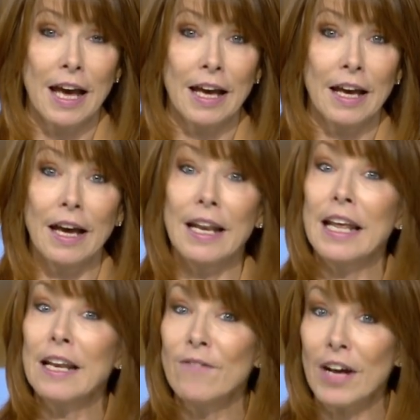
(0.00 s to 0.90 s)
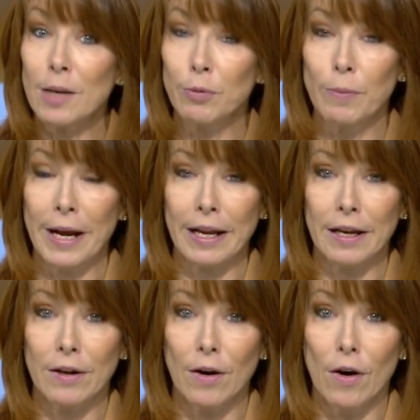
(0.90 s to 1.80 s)
An invaluable
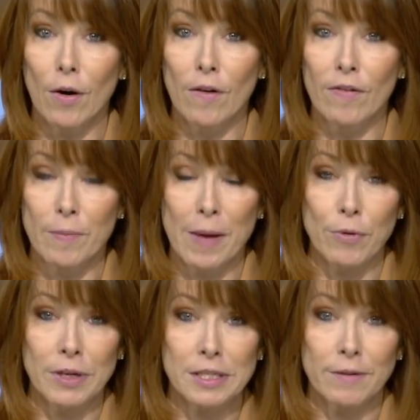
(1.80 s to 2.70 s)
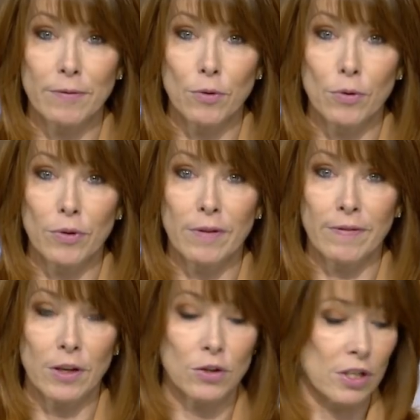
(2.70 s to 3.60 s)
bank of memories for the
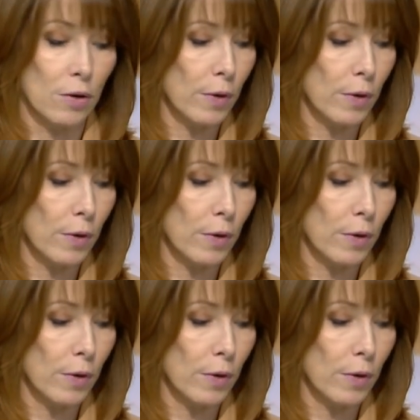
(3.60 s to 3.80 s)
future.